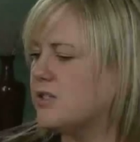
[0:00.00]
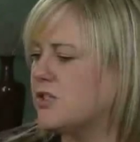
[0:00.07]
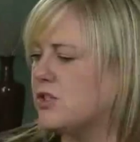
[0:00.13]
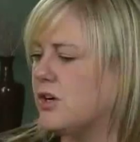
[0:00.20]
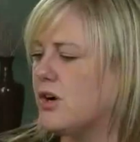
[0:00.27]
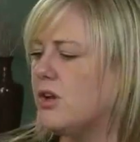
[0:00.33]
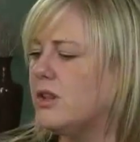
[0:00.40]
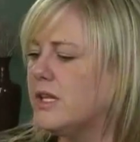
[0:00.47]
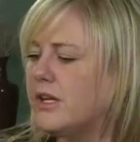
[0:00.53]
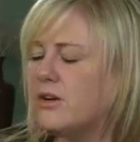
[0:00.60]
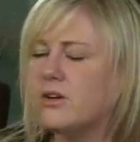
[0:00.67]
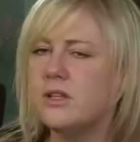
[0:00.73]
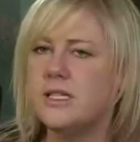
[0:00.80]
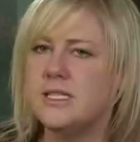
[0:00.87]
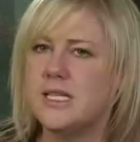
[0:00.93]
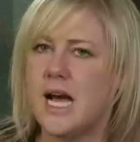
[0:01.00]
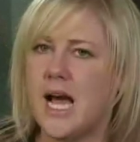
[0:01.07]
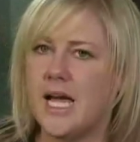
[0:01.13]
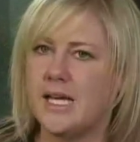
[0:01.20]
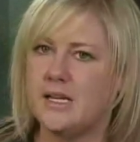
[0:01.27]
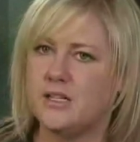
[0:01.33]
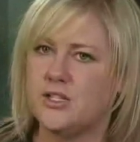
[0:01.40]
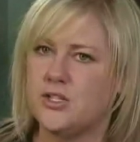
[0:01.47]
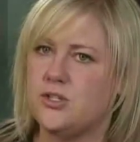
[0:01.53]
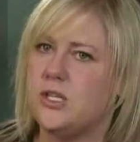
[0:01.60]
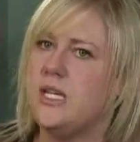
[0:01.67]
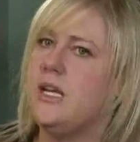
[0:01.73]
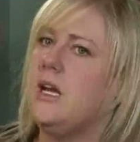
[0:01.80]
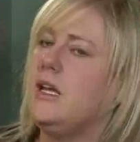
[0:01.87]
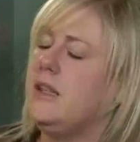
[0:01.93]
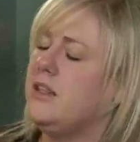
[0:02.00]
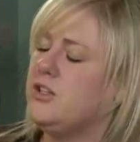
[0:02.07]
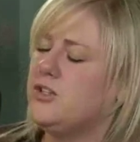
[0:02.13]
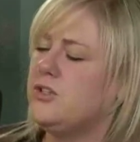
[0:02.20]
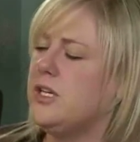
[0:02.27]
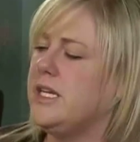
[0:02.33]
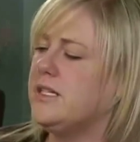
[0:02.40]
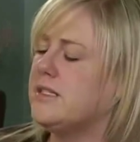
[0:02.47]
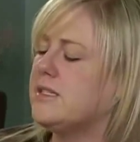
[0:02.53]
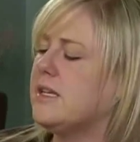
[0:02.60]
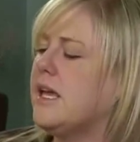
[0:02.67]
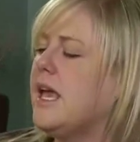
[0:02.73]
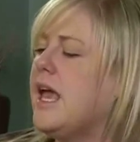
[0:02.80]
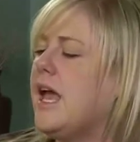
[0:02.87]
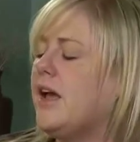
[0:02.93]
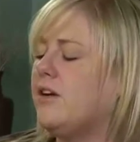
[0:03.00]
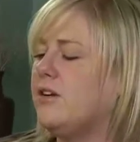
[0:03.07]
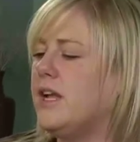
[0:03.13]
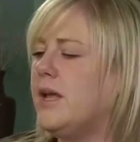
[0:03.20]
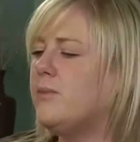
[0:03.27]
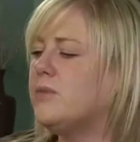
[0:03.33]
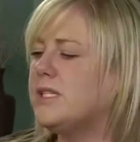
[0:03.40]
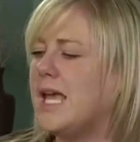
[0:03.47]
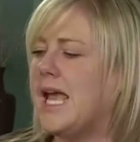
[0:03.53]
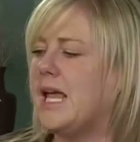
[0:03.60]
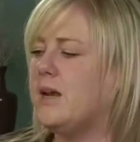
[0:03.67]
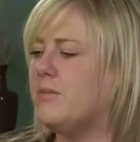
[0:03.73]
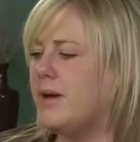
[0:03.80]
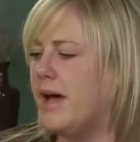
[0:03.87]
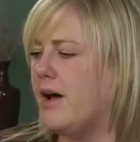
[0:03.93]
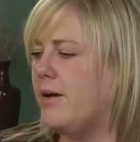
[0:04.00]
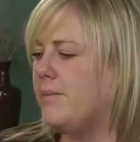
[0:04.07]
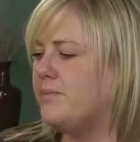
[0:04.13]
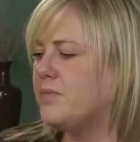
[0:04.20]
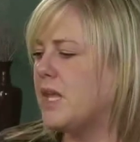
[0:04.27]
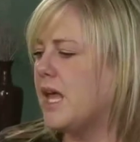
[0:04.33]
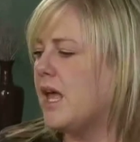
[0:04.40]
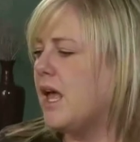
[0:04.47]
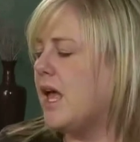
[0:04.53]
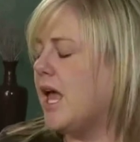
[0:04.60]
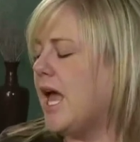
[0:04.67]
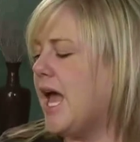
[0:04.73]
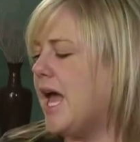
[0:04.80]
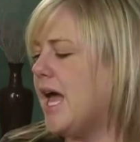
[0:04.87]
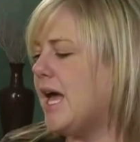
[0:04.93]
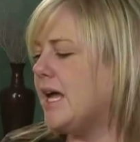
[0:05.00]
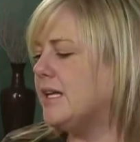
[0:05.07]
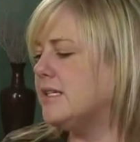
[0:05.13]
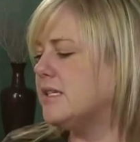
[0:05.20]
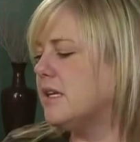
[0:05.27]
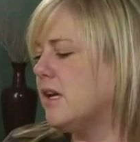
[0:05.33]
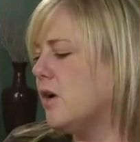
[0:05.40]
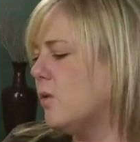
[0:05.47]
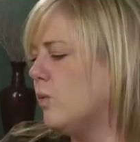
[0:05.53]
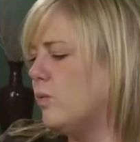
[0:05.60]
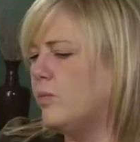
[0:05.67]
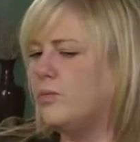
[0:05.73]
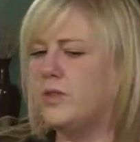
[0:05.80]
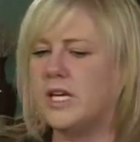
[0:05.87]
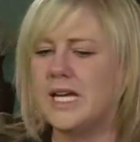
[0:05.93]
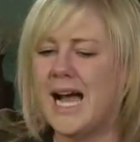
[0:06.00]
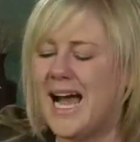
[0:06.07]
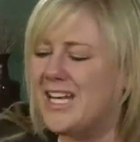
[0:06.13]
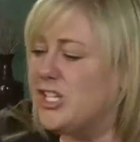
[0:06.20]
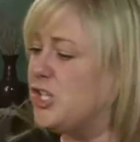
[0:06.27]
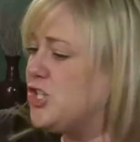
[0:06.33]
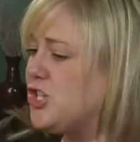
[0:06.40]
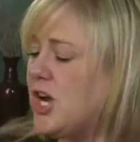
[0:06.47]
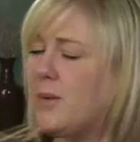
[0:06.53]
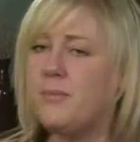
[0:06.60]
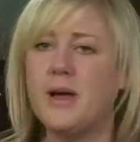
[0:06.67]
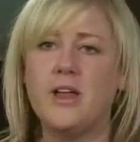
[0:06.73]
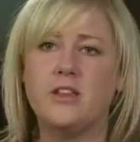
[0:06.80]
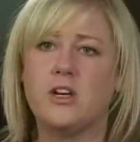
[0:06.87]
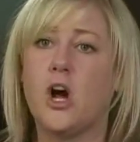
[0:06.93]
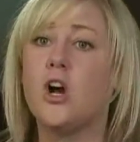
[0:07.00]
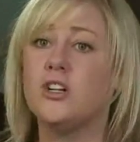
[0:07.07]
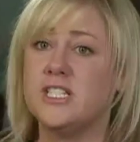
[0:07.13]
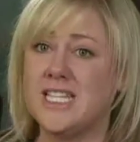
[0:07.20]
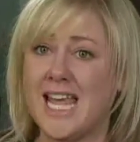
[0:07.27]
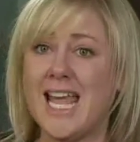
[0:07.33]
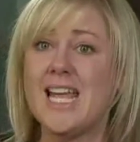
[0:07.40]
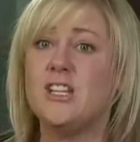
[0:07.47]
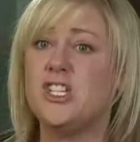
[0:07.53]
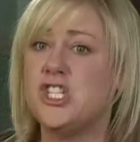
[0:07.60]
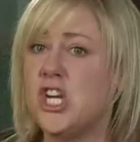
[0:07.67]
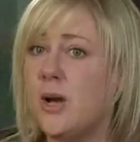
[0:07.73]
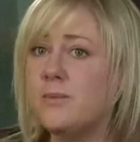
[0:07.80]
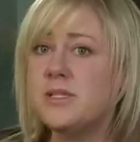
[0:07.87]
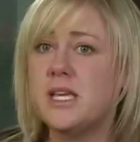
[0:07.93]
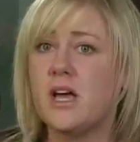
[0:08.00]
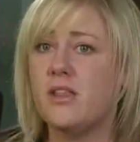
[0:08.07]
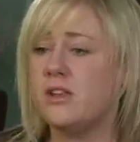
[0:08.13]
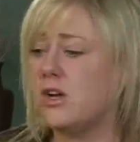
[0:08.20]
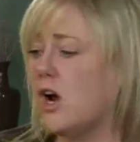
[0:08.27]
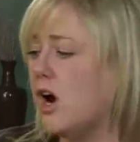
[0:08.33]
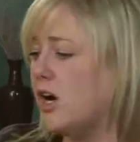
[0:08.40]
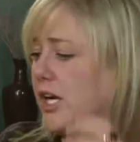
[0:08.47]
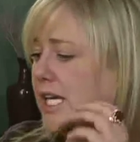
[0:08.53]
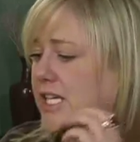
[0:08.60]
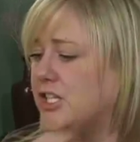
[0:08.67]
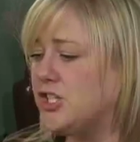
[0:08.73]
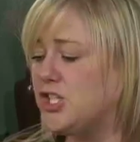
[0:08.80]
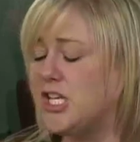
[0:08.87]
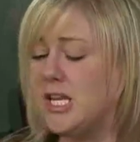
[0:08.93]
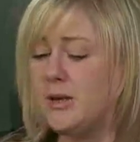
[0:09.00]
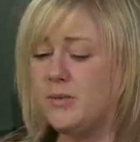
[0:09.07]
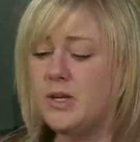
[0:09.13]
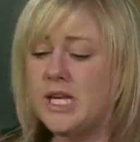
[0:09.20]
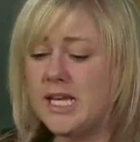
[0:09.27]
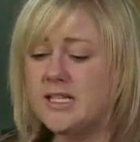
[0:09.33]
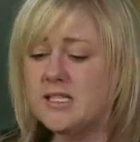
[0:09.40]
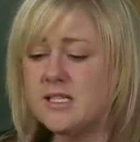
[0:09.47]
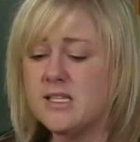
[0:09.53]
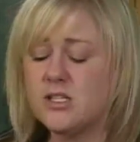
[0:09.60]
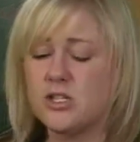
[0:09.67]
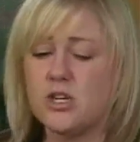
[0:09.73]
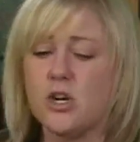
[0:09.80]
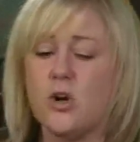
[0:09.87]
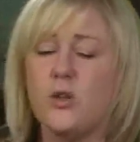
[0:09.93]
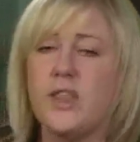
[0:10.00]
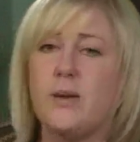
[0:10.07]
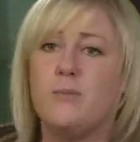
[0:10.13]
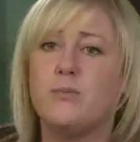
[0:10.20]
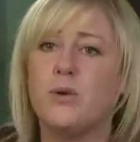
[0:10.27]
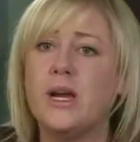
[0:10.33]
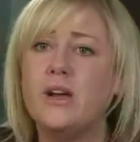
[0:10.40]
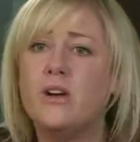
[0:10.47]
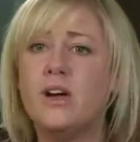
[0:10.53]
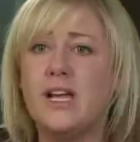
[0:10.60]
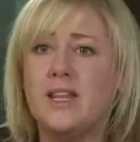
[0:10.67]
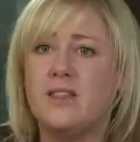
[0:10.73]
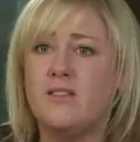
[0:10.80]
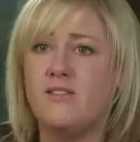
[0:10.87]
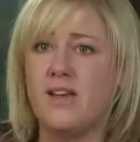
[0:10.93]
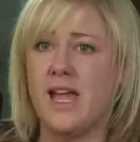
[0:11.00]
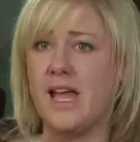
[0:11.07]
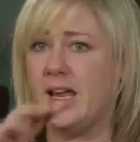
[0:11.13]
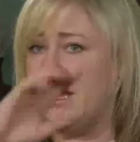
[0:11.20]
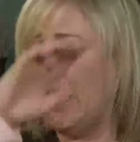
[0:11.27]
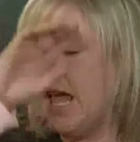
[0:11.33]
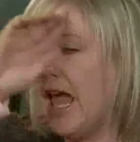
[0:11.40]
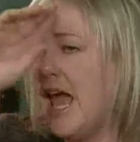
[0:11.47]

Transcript: this girl literally dying in the streets, and her name was Annabelle. And the guys jump out of the car. Dan jumps out of the car. He gets this girl. They bring her in the van.